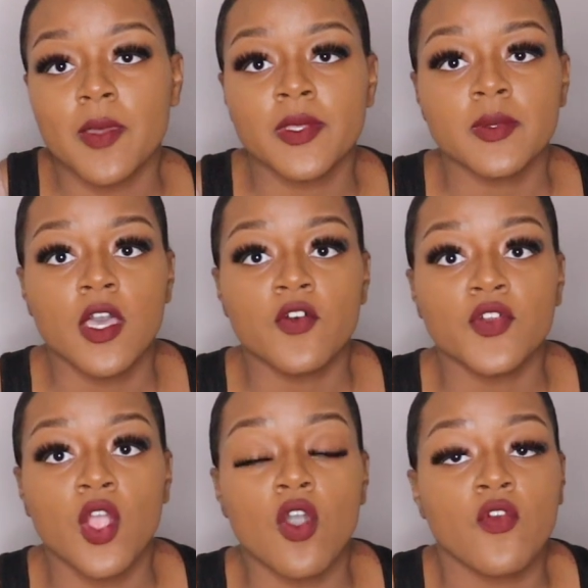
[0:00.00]
BBL
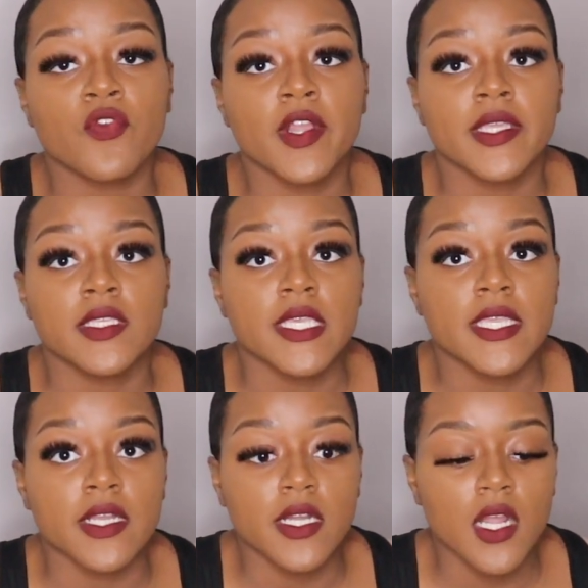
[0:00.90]
for over a
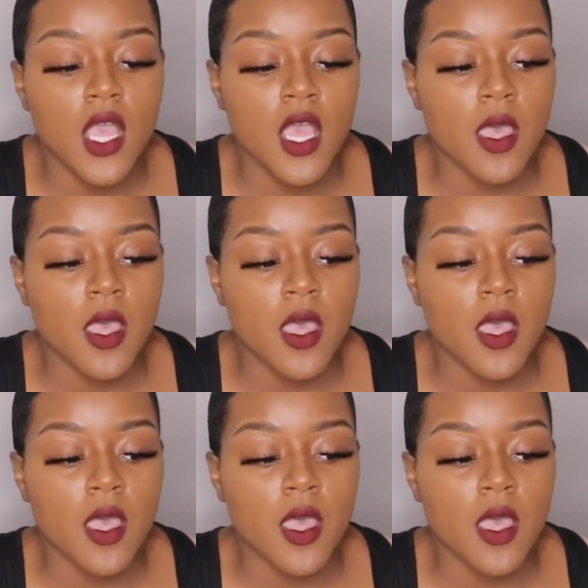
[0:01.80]
year.